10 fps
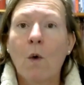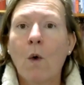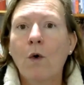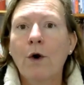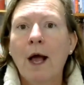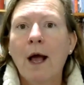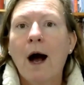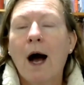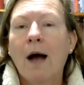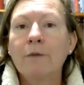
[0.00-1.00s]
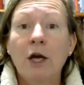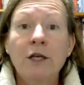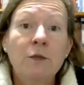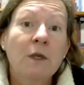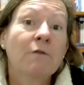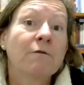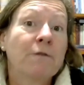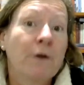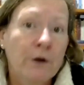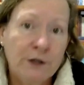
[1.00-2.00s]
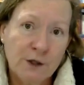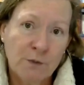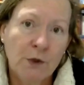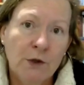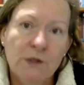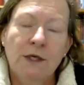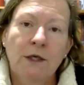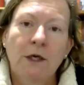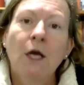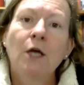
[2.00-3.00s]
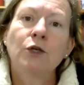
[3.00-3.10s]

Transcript: or I'm going to be the first person